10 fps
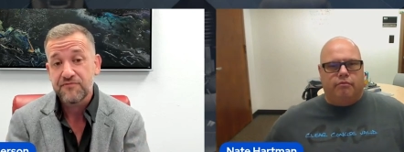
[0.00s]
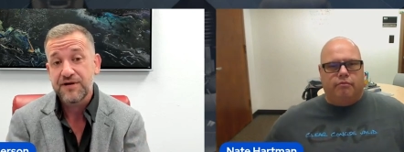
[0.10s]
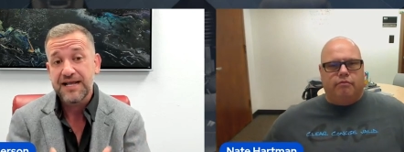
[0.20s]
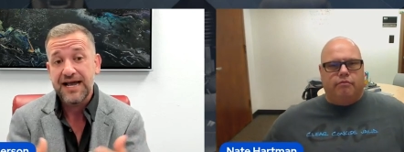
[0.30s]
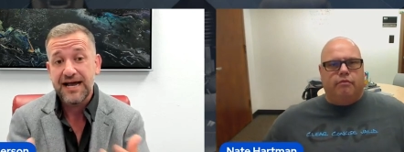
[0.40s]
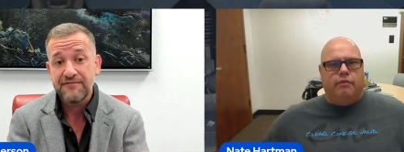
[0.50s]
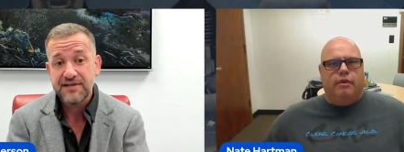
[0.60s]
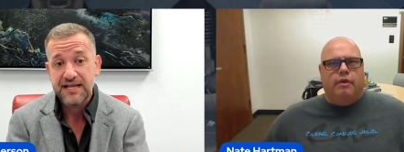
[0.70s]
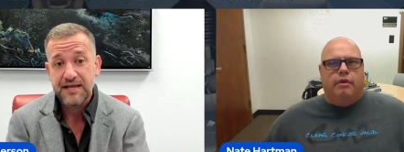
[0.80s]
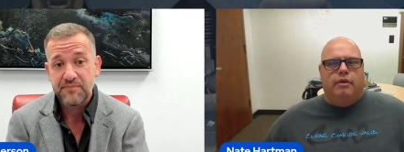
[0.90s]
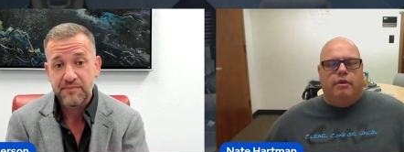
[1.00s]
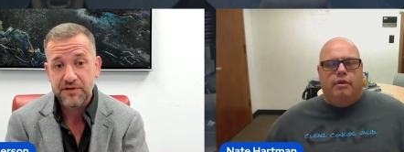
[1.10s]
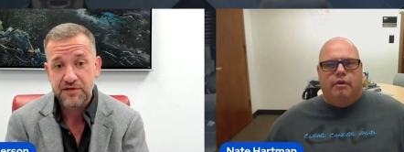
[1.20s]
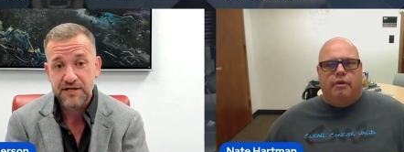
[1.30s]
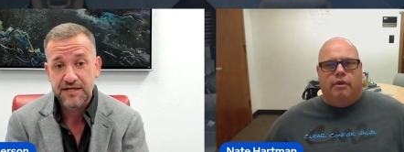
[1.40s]
Speaker 1: when we have the
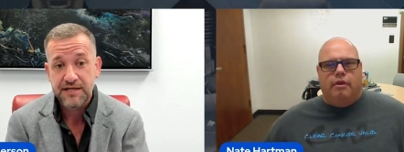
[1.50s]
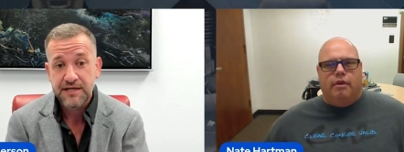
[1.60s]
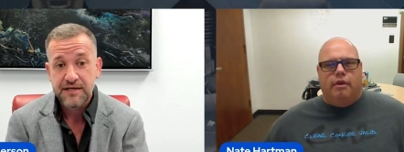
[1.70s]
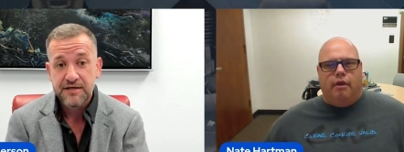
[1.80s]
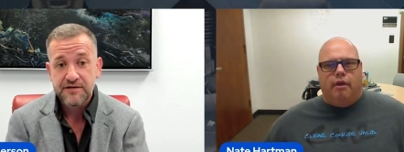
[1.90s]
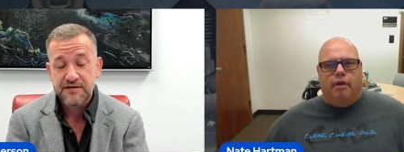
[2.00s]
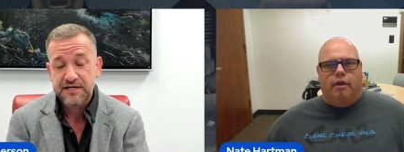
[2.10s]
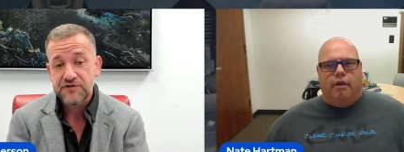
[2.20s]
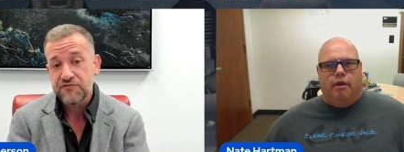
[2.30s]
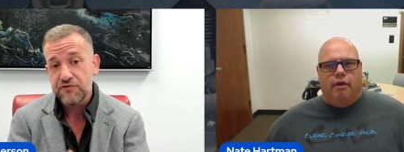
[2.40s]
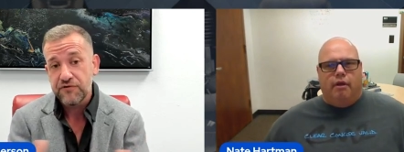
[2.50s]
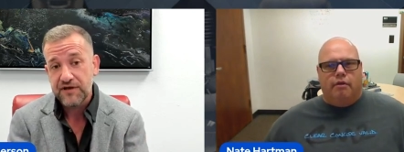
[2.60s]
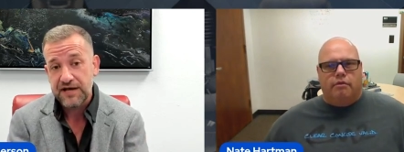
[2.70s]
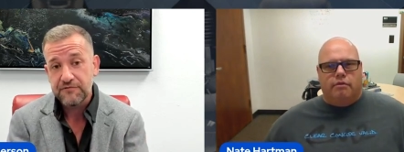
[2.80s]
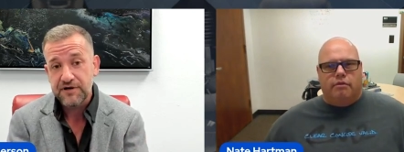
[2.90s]
capability? to control
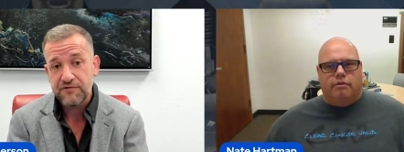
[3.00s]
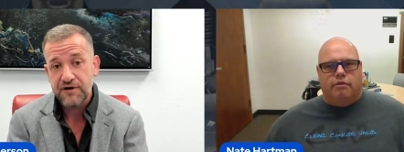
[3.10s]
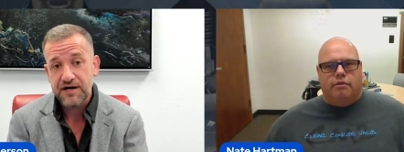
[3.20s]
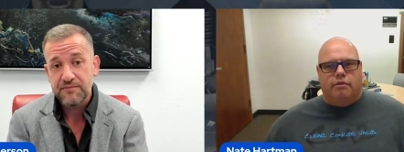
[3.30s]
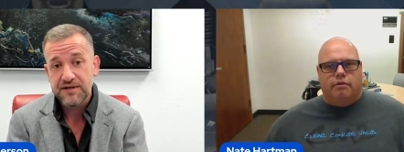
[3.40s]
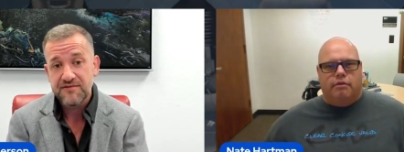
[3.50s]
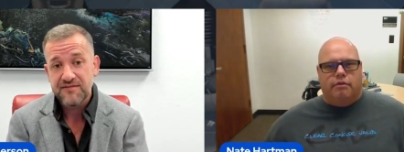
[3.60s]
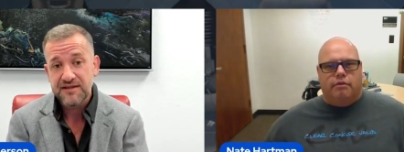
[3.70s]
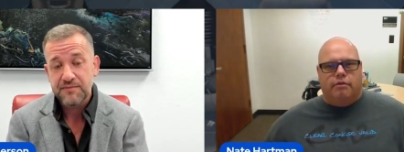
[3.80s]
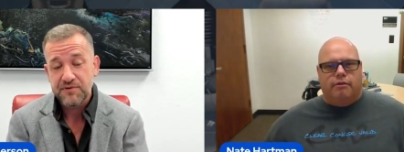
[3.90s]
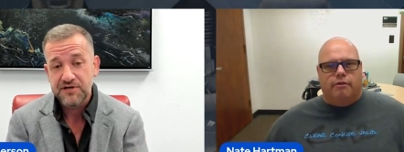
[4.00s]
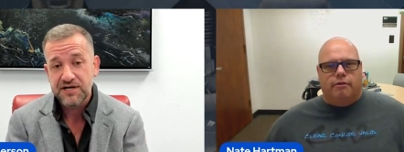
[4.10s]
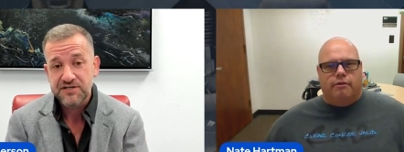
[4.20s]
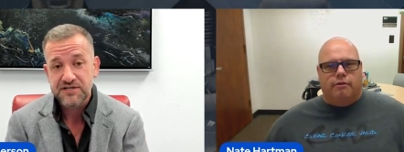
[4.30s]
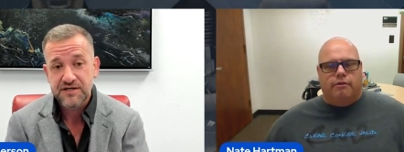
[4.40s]
that requirements and the
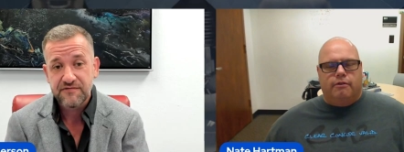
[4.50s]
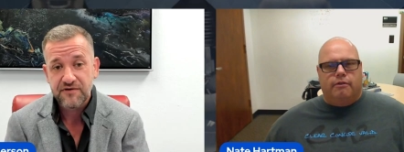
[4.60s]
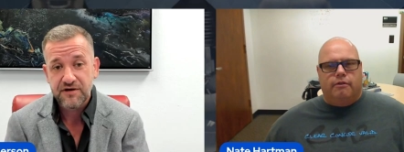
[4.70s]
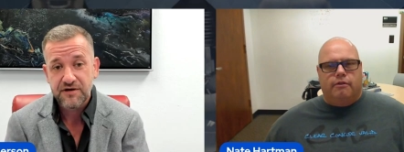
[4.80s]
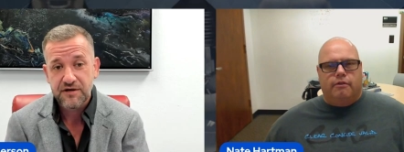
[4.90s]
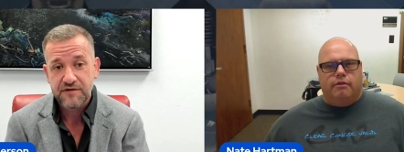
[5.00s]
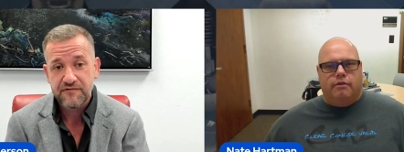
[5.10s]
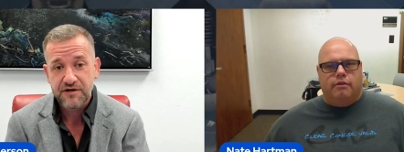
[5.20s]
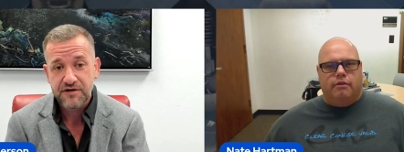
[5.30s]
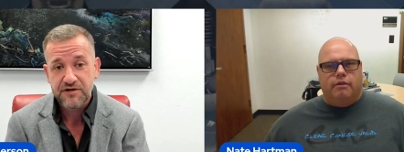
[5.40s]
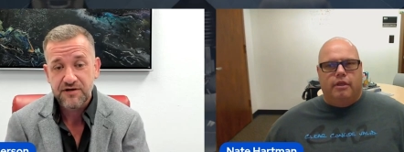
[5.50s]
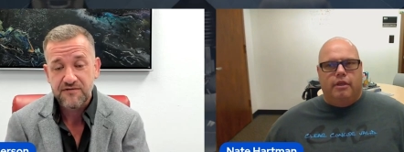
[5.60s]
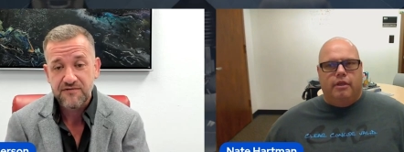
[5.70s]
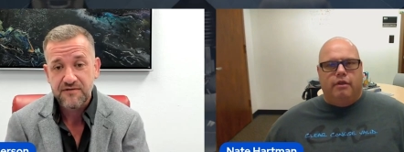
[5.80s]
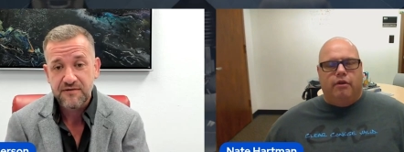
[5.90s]
production of our of our
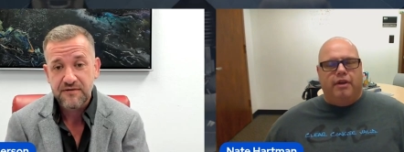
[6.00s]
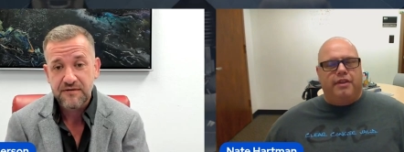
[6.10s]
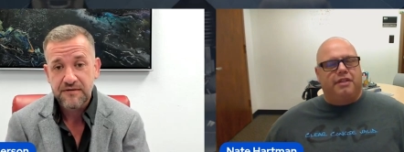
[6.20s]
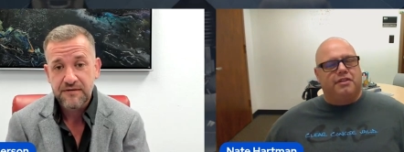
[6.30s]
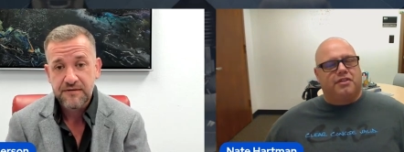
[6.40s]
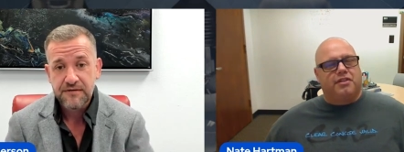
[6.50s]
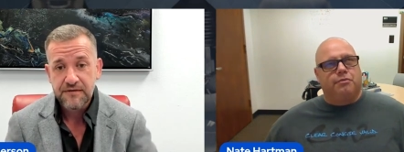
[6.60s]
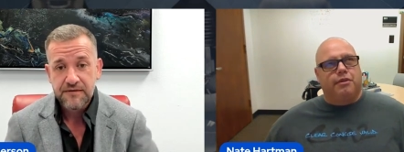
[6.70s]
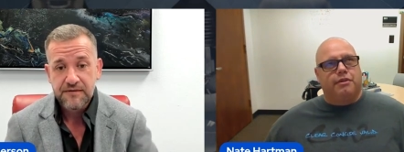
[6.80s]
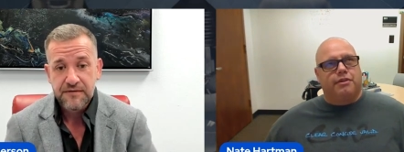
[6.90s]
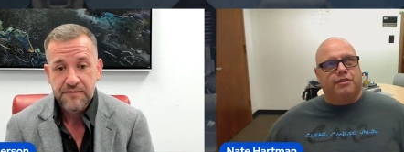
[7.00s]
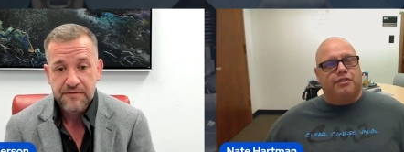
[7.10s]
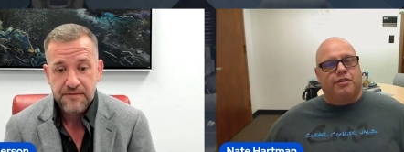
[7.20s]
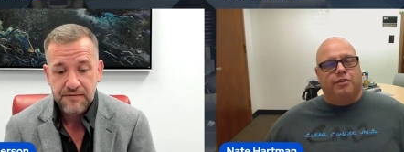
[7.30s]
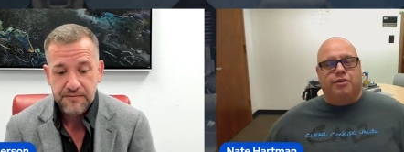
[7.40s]
goods.
Speaker 2: Well, I think to some degree,
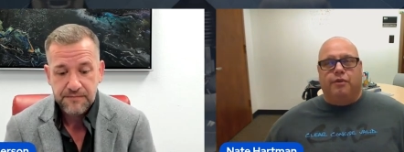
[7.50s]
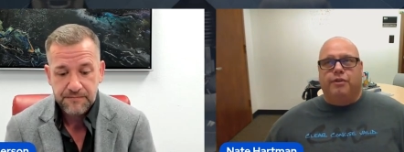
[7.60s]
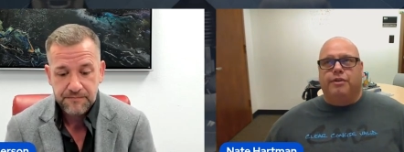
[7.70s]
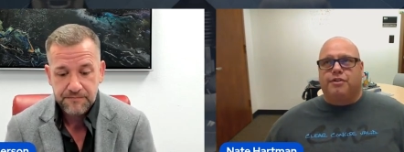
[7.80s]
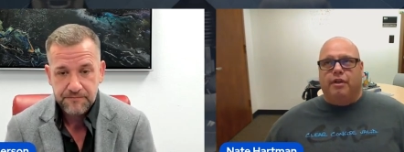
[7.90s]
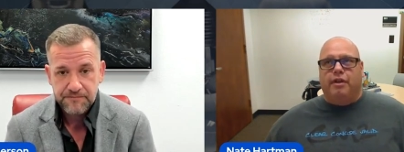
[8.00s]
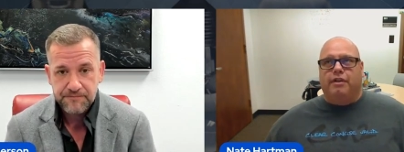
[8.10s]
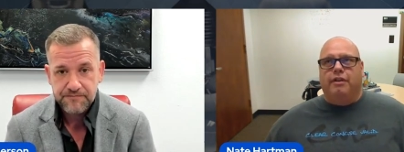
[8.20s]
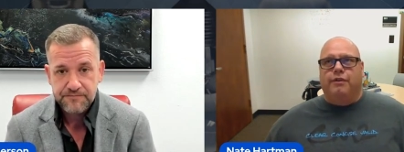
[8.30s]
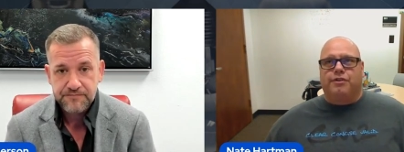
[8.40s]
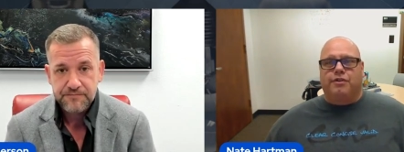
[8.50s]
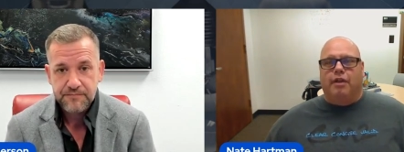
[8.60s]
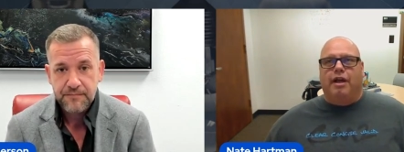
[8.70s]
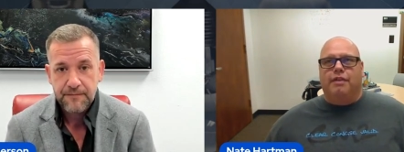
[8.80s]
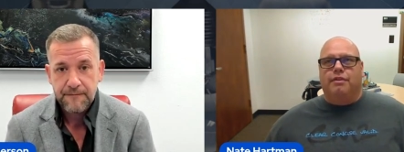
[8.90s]
so Joe, there's you know there's a
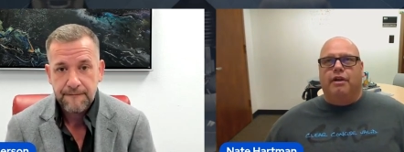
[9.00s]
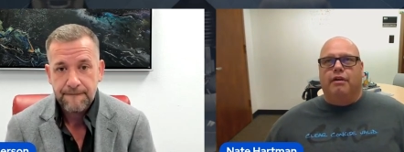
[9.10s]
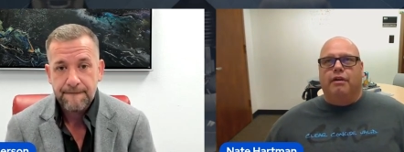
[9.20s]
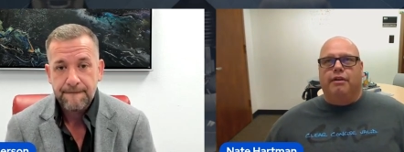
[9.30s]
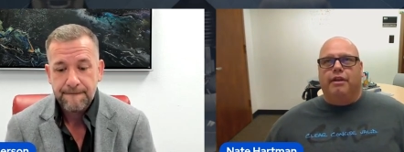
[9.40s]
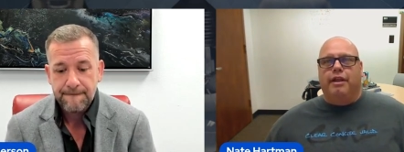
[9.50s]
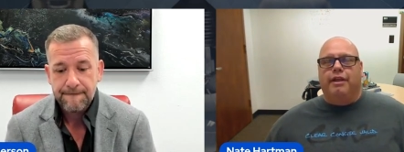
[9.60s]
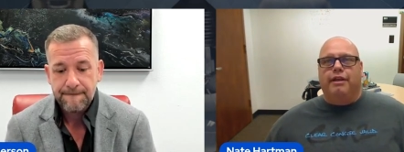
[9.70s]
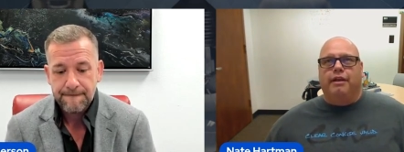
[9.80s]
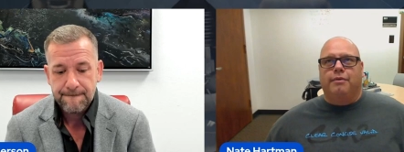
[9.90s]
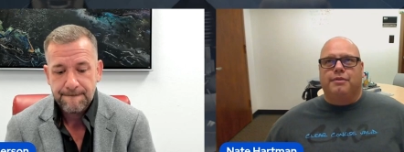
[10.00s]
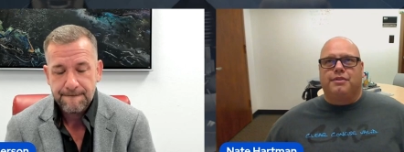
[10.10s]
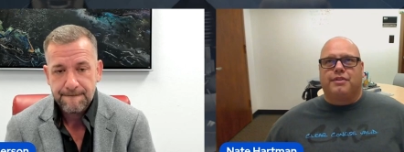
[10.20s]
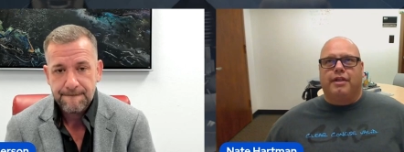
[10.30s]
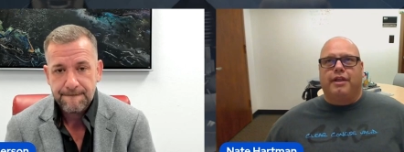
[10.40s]
lot there, and and I would
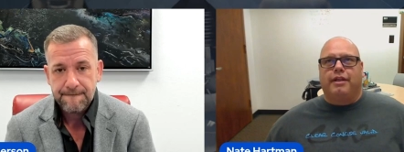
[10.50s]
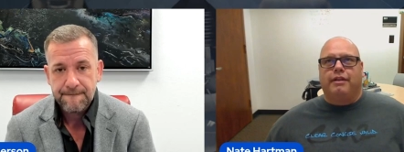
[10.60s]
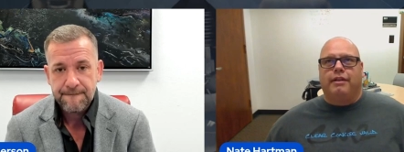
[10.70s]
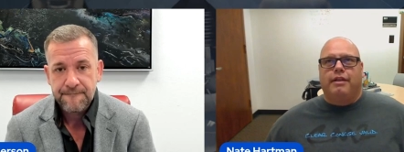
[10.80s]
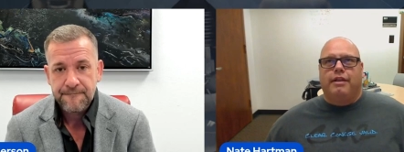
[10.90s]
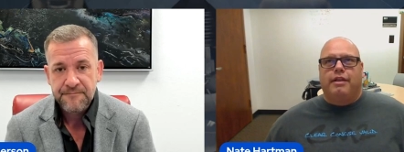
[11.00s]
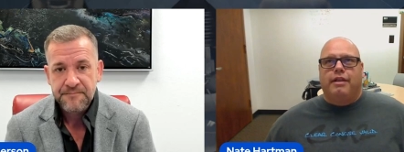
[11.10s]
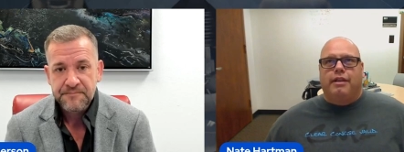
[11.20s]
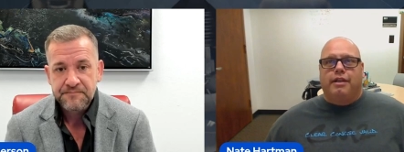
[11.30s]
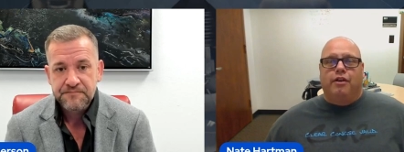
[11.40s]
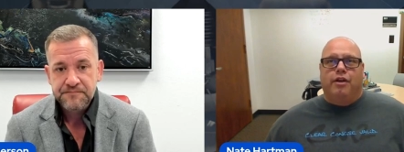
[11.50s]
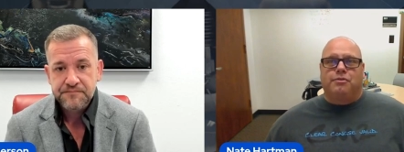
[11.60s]
say, you know, I'm